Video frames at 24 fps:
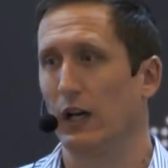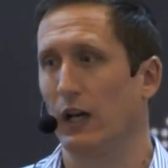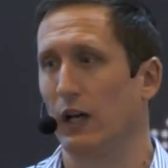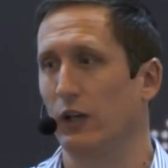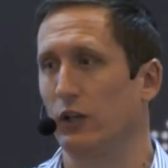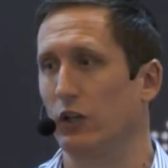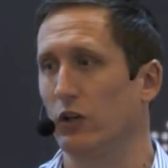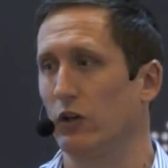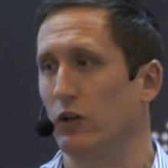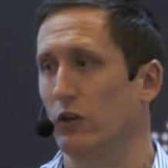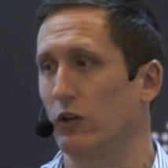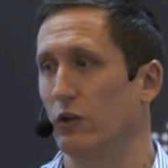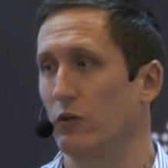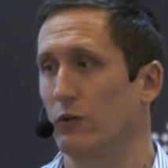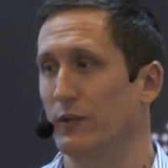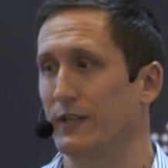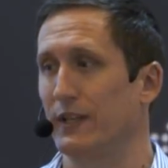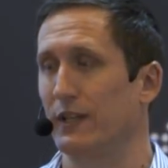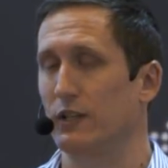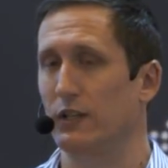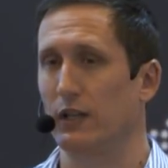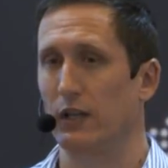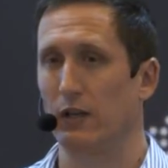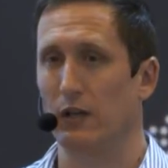You're
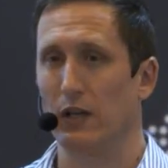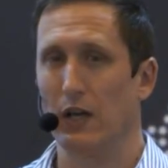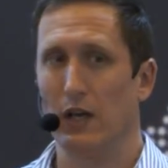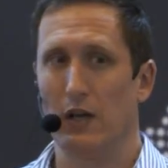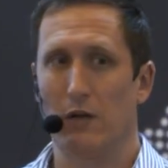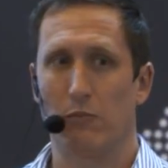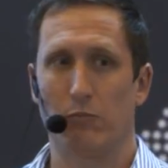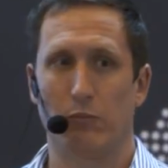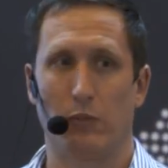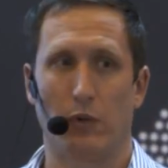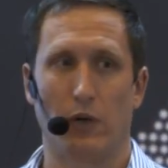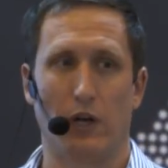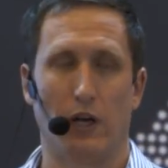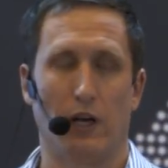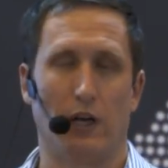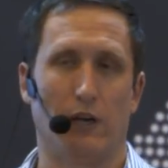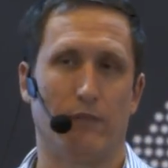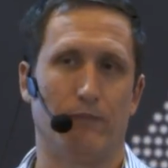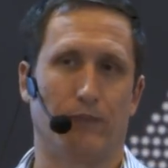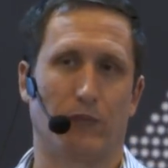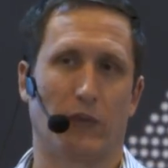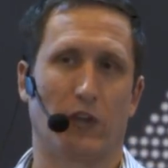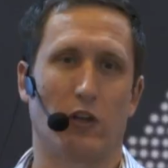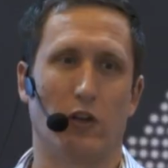essentially
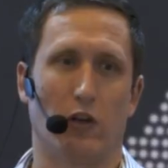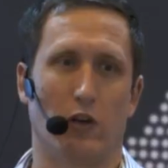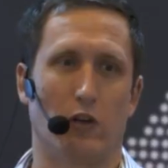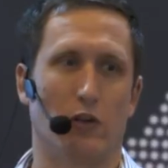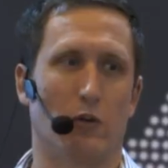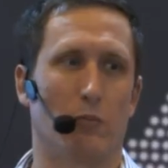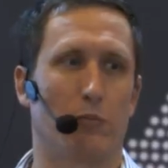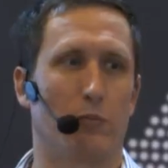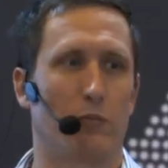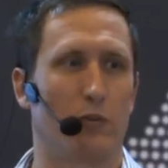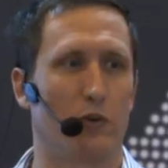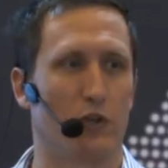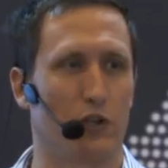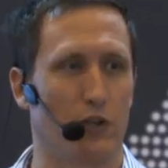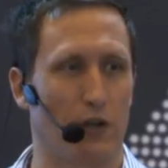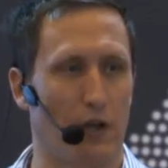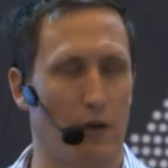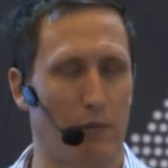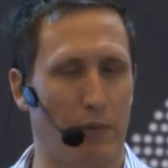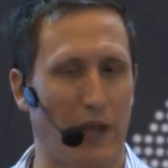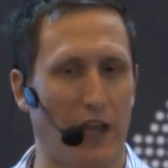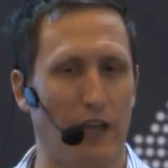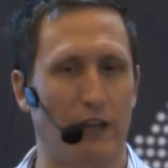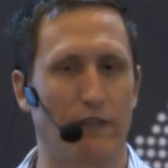you're
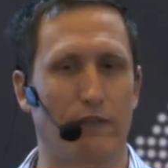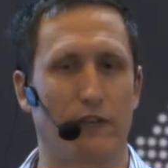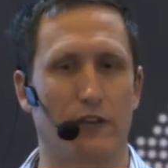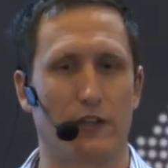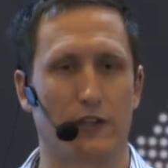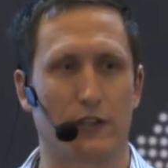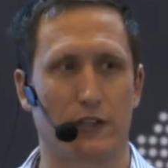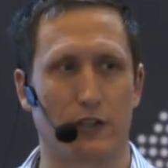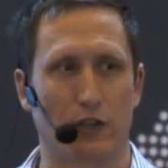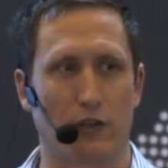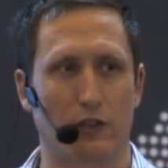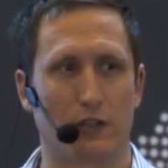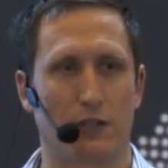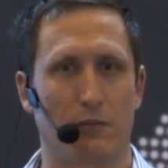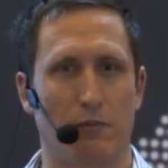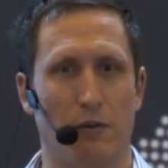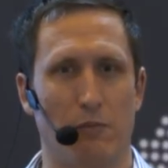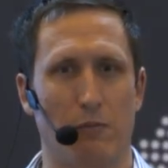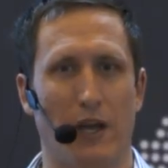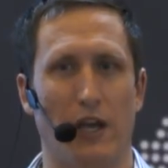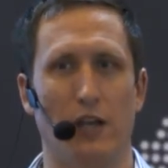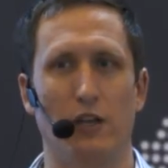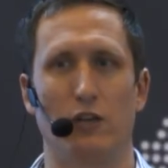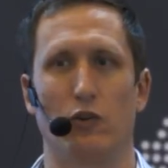paying for the stock to be
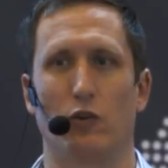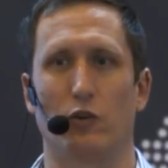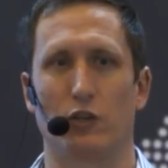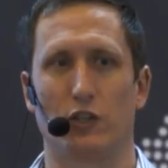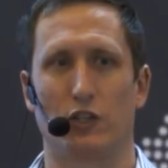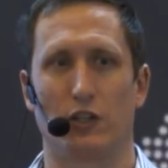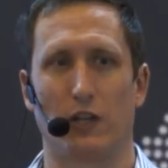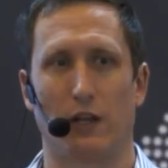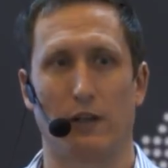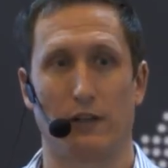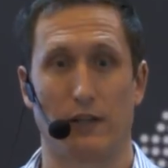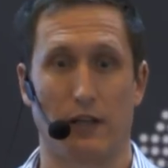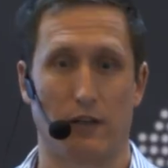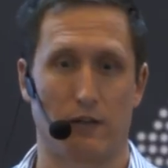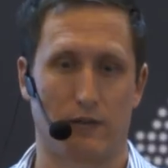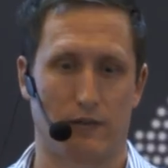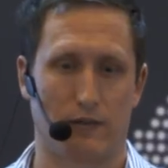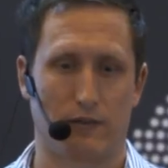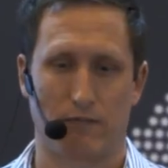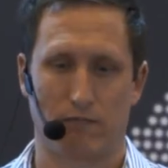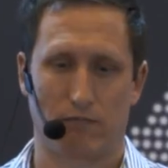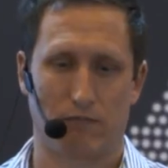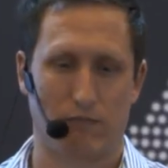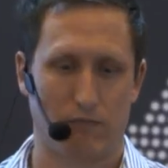made.
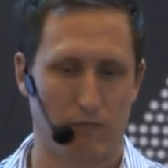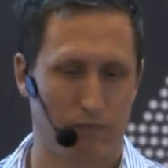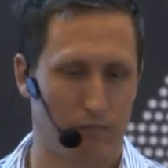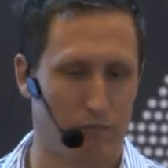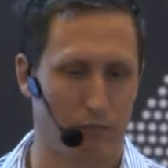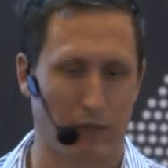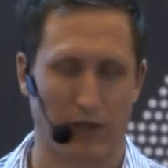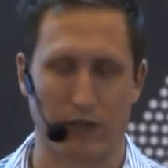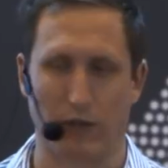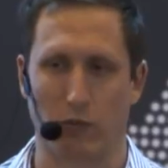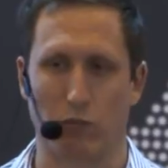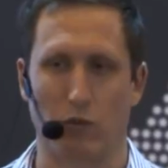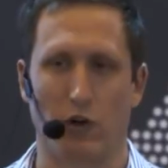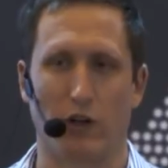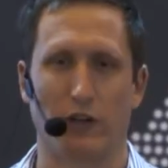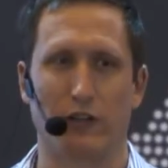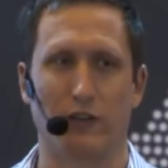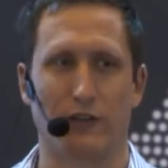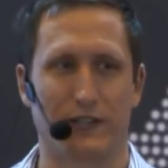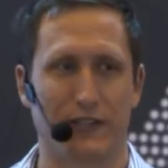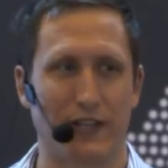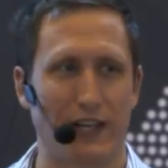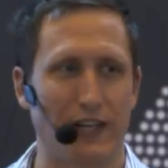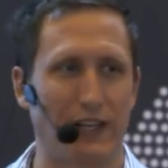That's month 1,
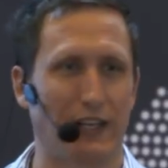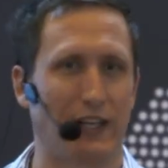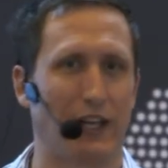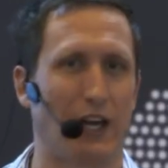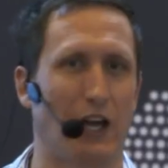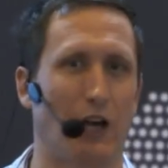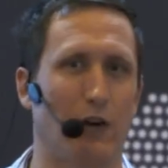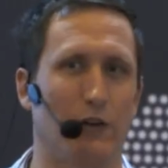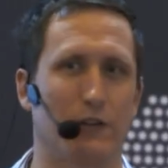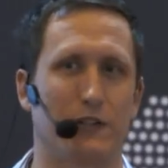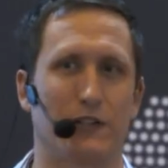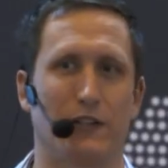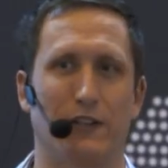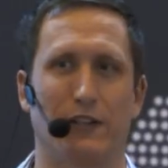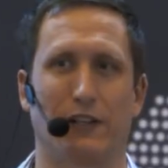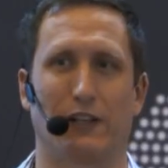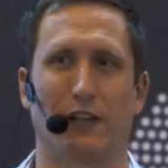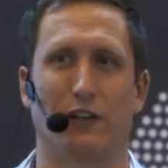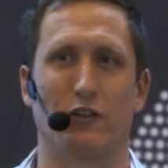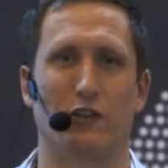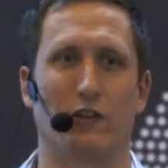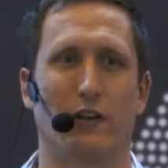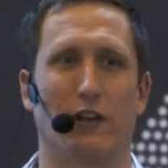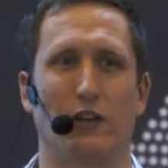you're sending it out to the
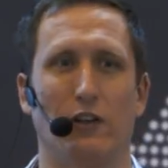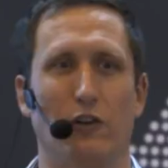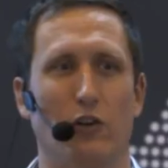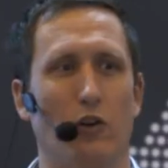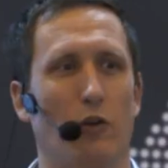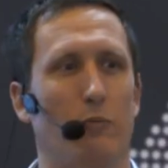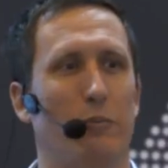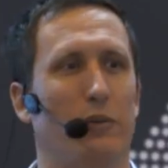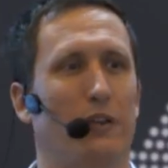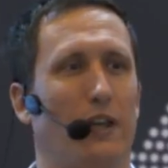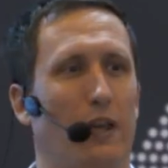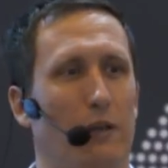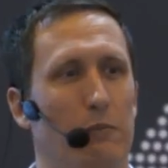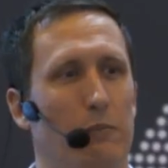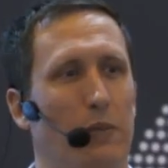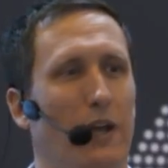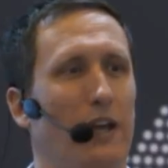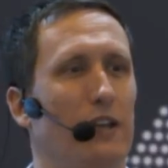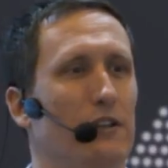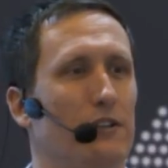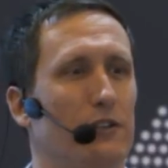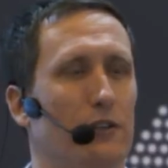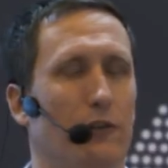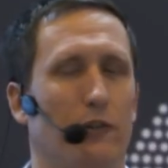country and you're not getting
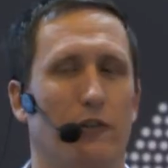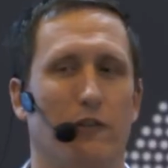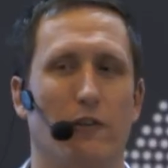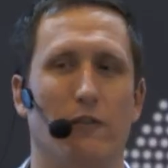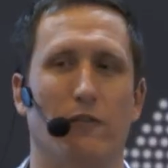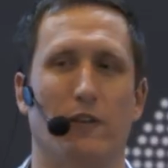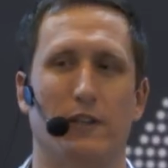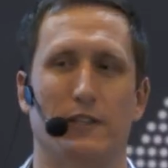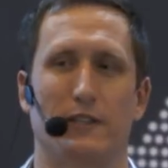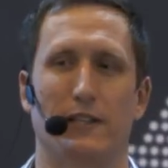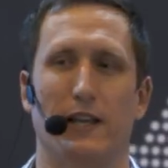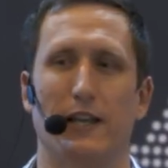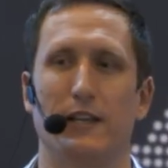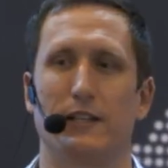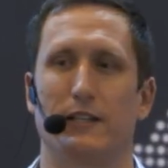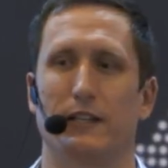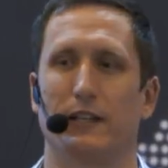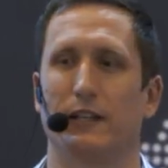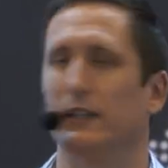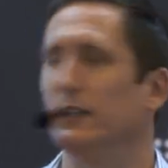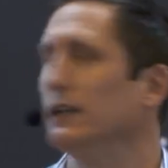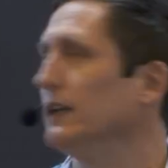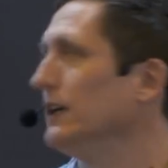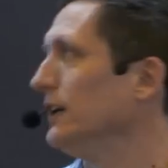paid until 3 months
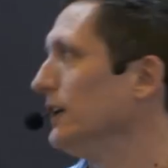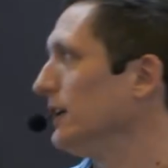later.